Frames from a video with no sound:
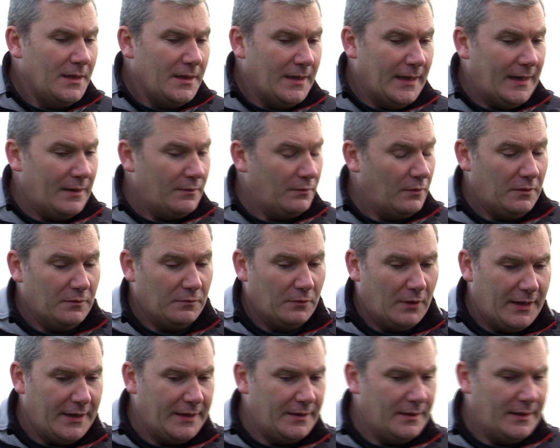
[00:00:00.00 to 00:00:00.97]
Yeah,
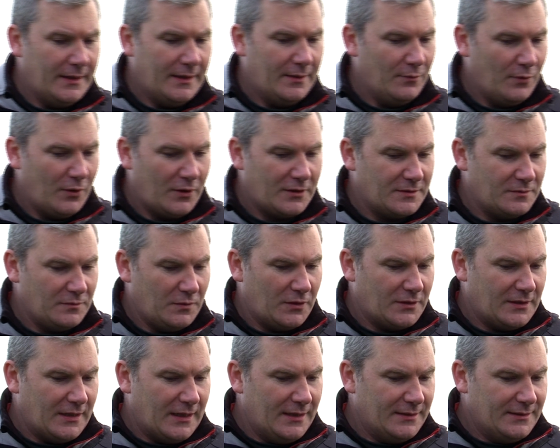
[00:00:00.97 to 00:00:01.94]
Ryan uh, worked
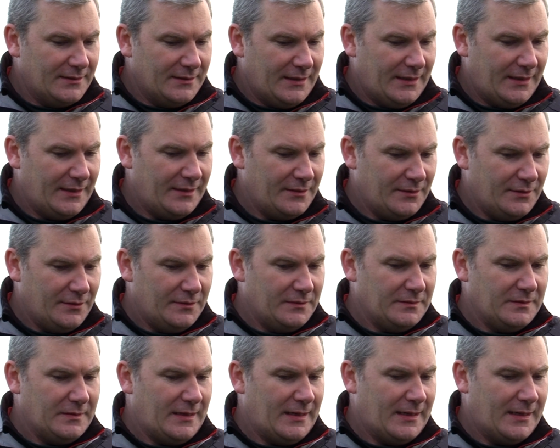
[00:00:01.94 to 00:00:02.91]
worked hard today. You know,
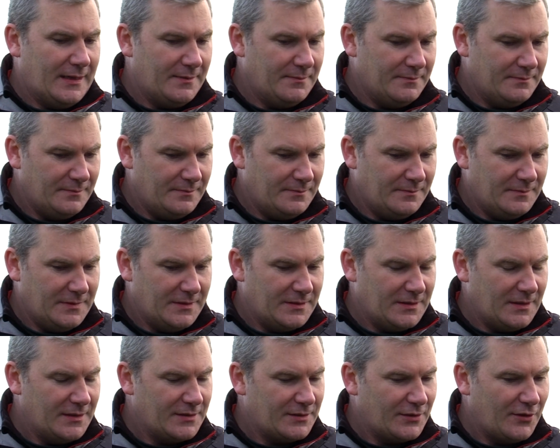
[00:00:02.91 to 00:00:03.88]
um, it's,
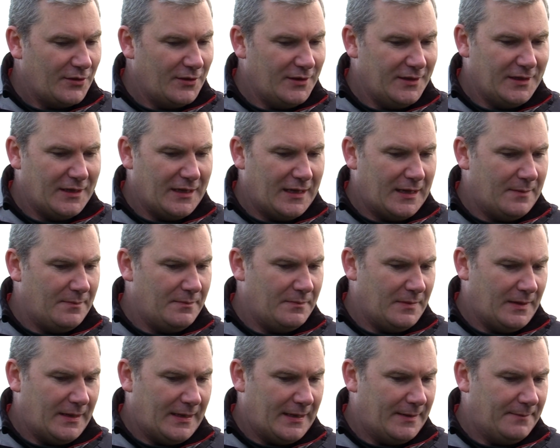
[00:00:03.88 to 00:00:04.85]
it's third league game.
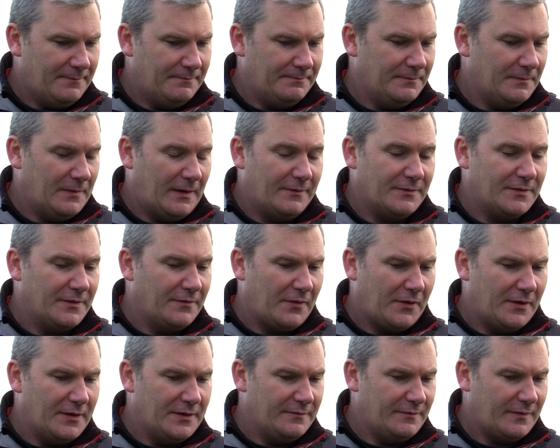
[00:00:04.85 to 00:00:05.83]
Um, obviously,
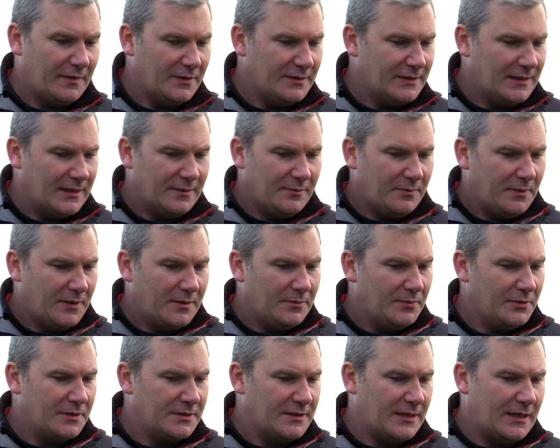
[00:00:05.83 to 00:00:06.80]
very very talented player,
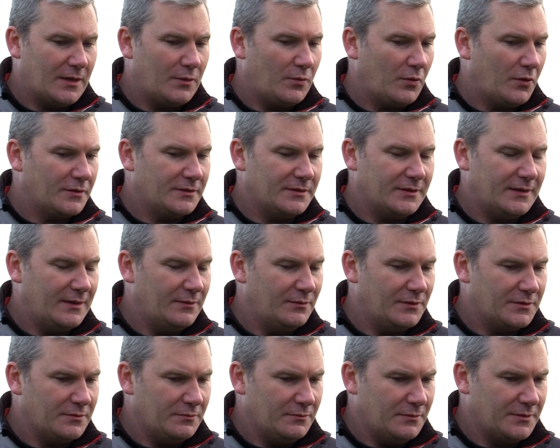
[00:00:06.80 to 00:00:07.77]
but his hard work today
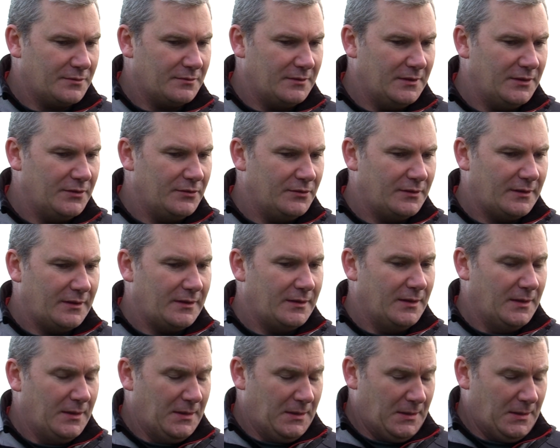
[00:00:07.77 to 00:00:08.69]
was was really good and